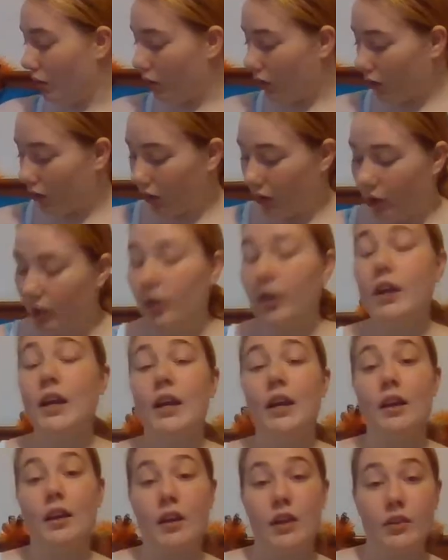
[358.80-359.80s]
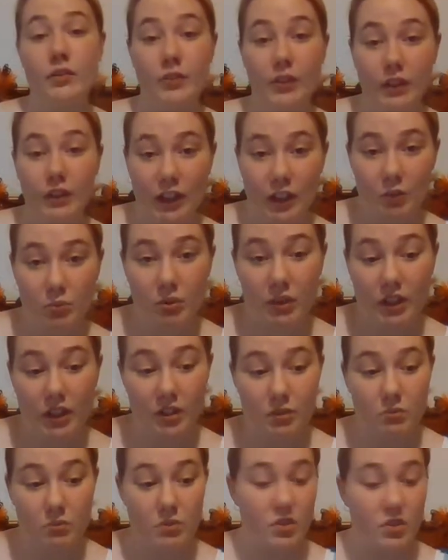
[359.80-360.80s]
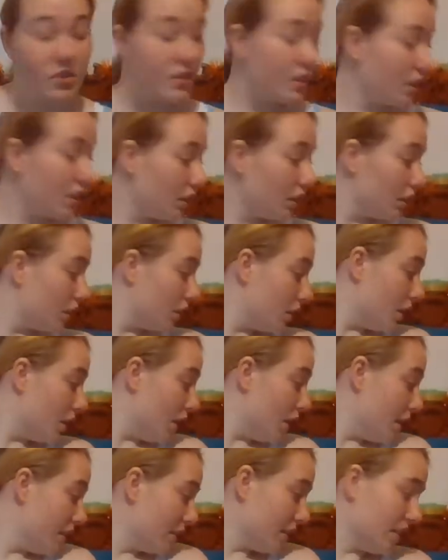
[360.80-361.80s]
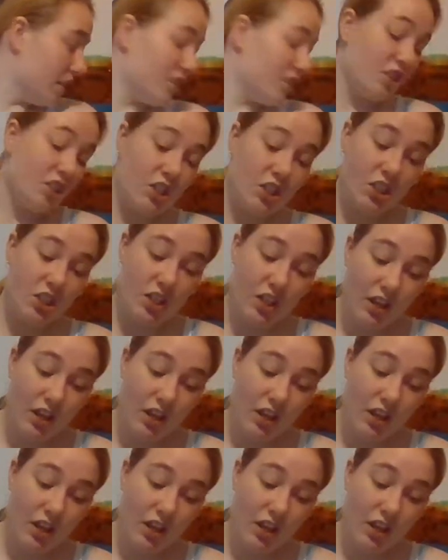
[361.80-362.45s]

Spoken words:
Or if you like playing music, then you could